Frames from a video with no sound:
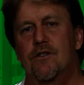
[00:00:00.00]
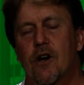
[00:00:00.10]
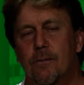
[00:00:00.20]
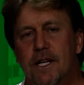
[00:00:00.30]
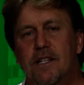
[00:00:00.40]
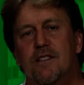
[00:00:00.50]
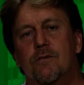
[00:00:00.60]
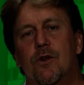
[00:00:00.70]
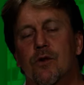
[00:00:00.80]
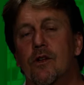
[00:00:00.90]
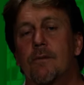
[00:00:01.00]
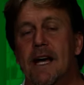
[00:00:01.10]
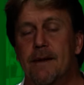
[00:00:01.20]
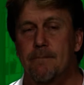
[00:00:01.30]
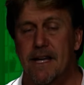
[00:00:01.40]
topics were all
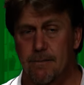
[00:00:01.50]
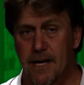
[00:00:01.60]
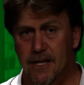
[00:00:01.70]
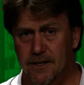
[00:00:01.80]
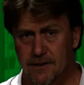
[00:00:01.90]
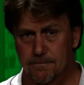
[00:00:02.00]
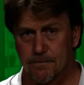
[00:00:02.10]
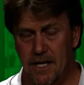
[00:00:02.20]
about mathematics